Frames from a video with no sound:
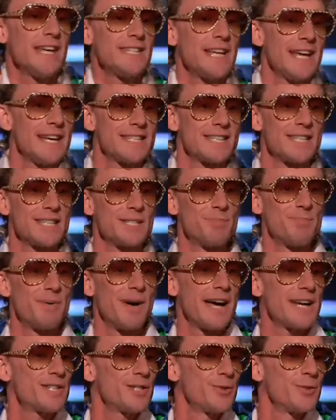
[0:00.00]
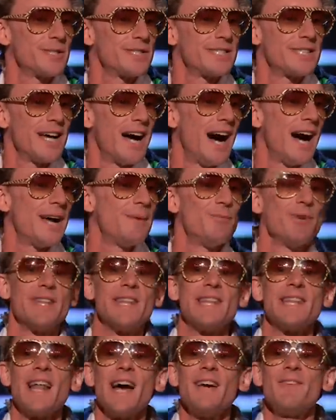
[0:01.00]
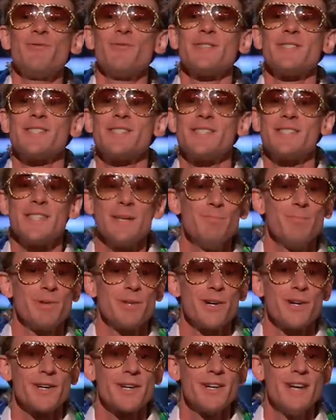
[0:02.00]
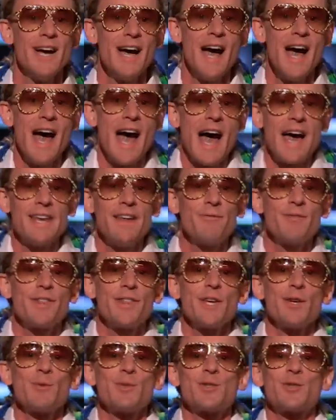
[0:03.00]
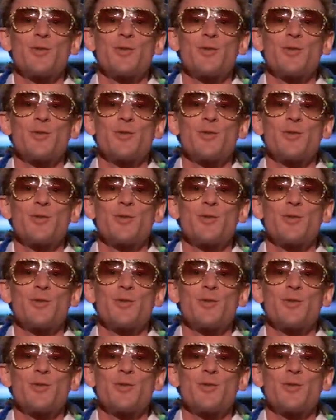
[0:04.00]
takes us back to a time when life was simpler and everything was